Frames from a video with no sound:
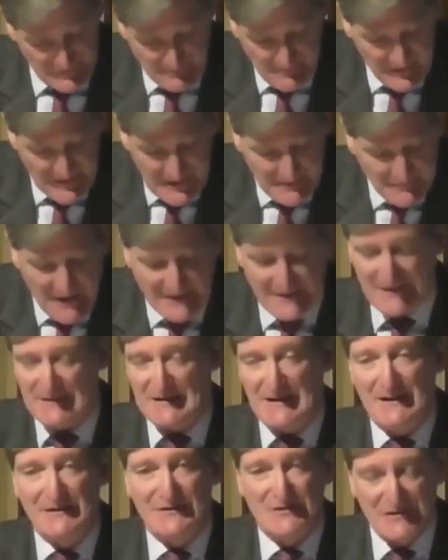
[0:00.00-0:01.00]
but in many
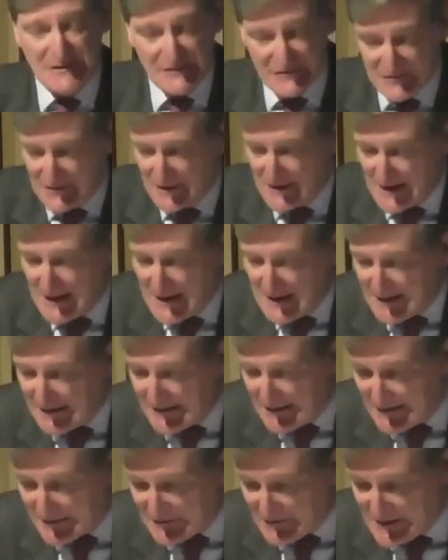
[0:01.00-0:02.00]
cases
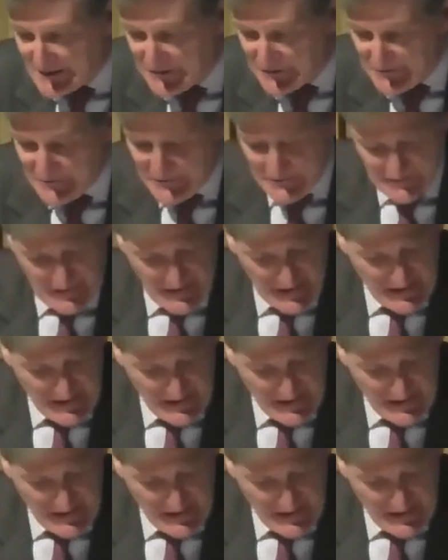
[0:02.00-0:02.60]
it isn't,